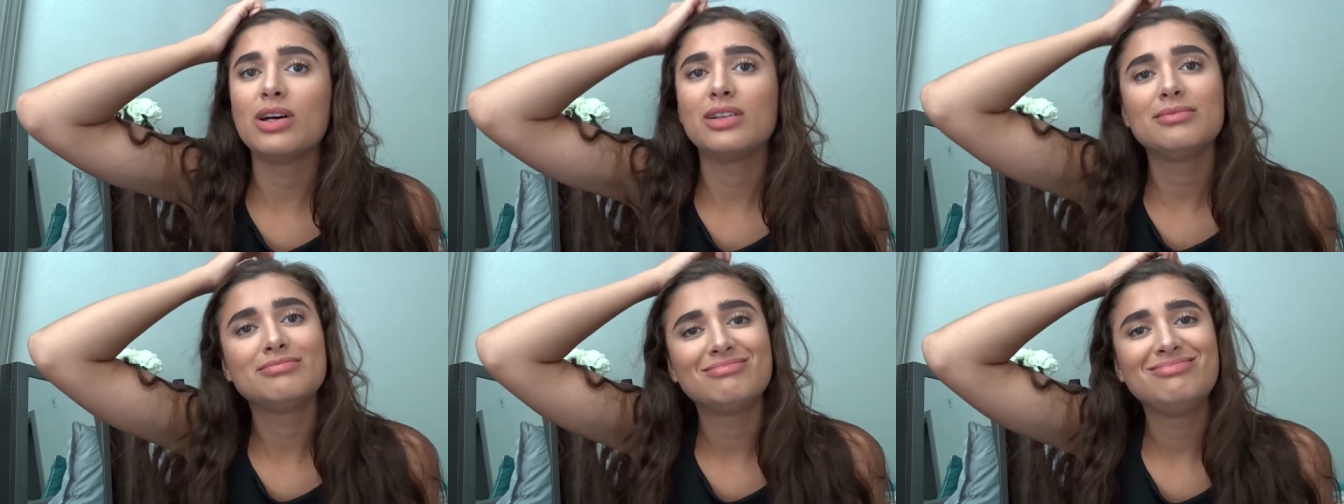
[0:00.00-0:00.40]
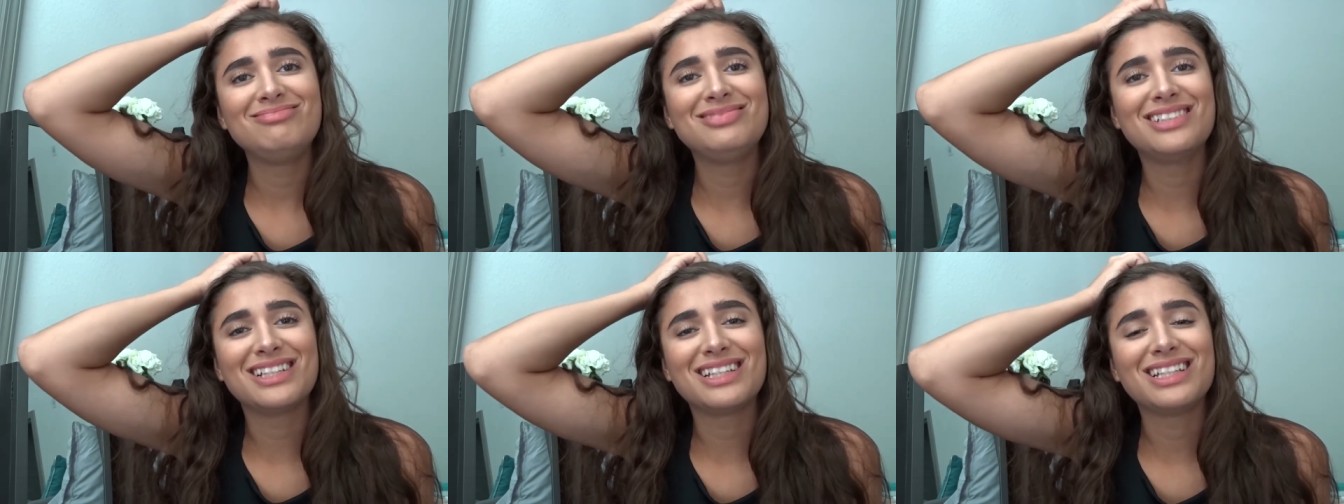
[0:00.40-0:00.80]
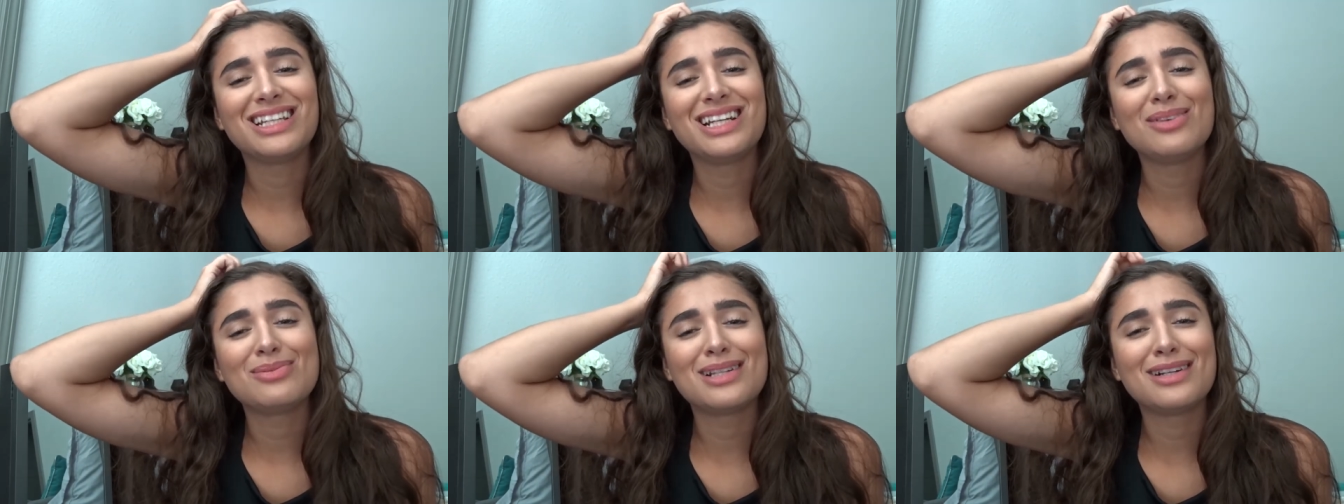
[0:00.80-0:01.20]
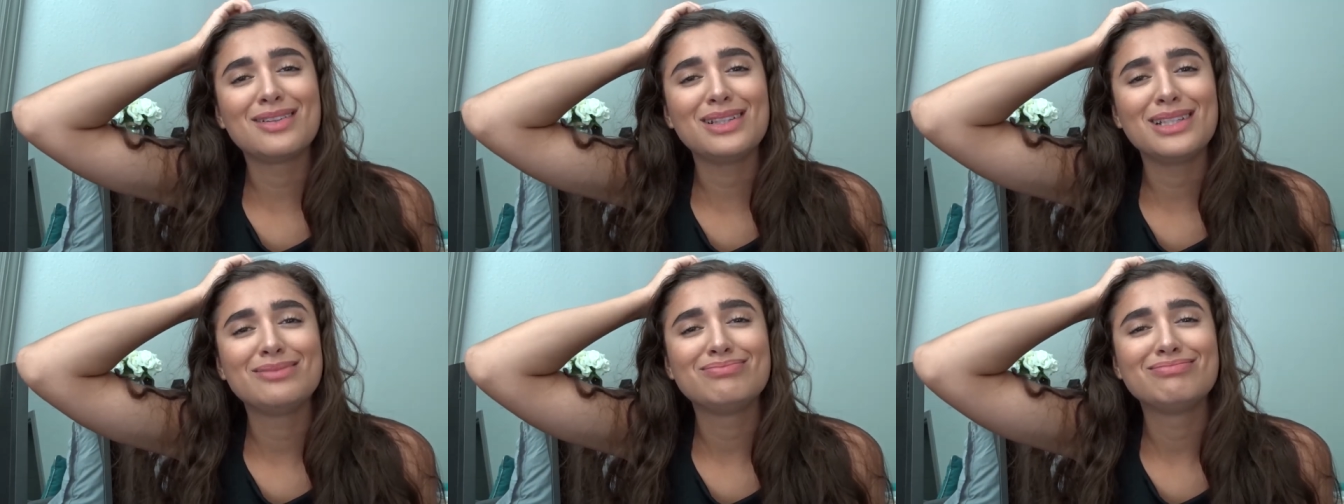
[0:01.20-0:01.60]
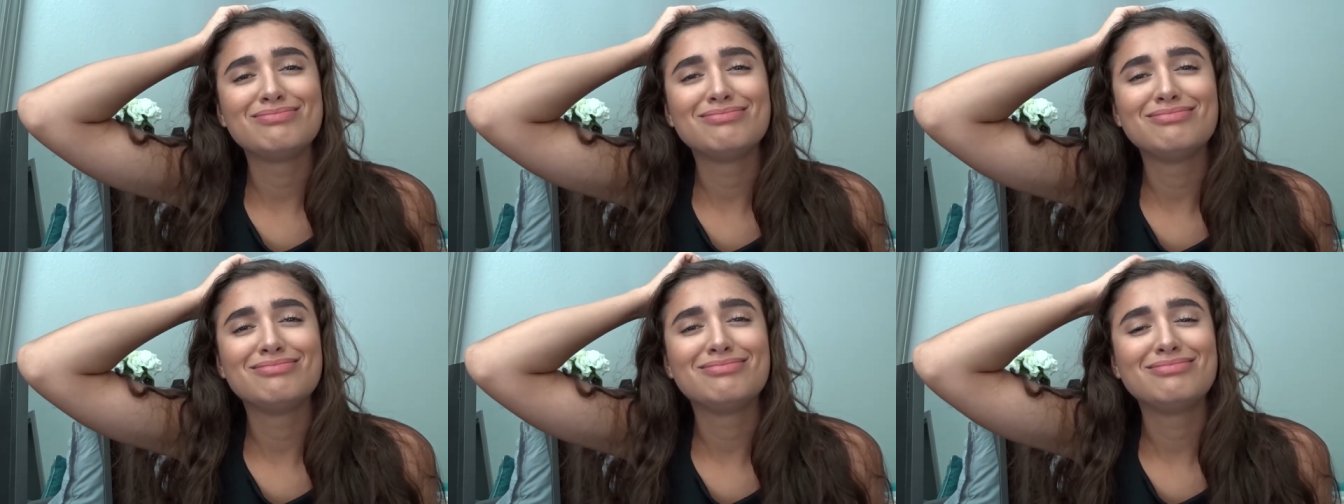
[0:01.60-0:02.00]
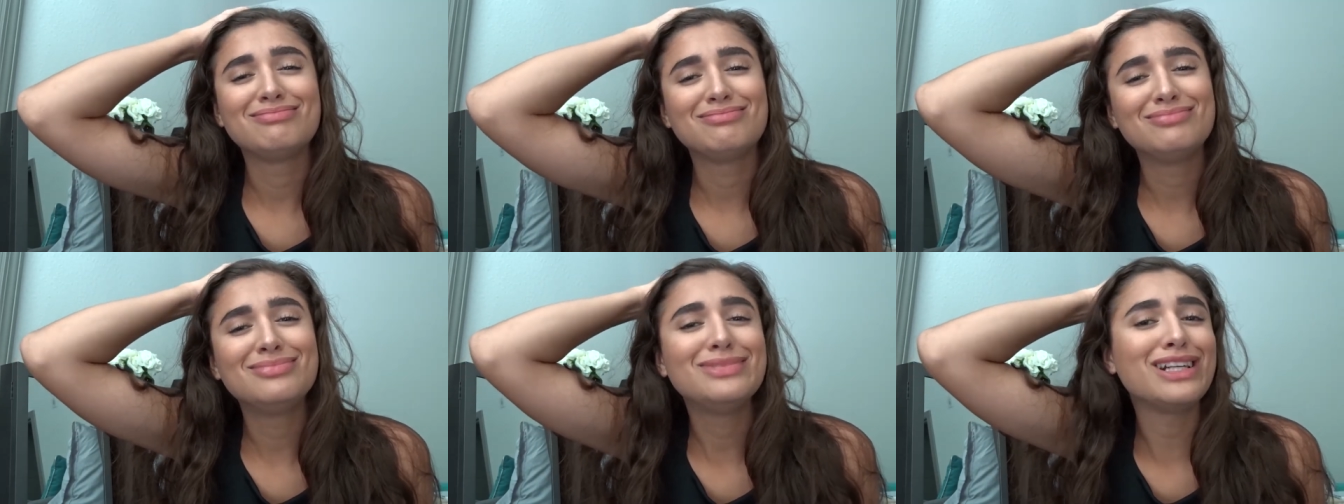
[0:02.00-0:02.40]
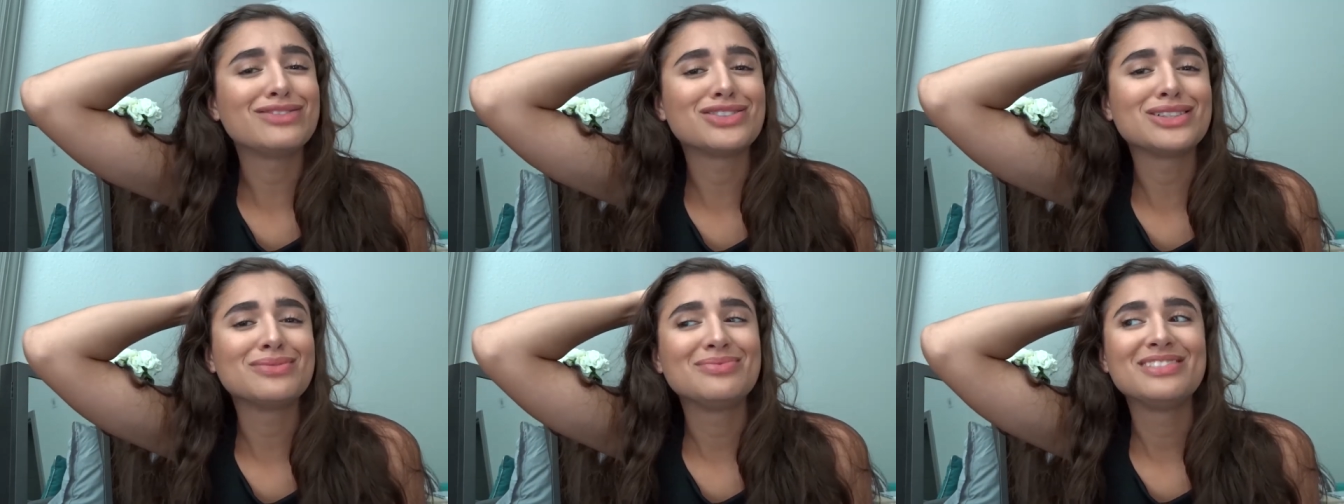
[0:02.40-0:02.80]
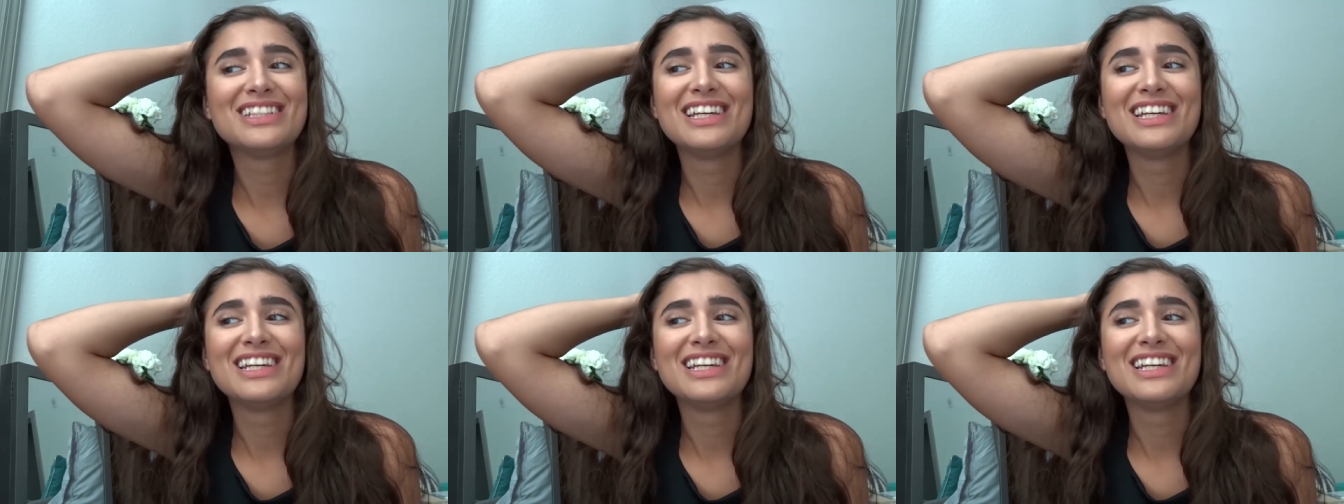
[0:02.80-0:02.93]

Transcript: I'm not gonna get up that early, never.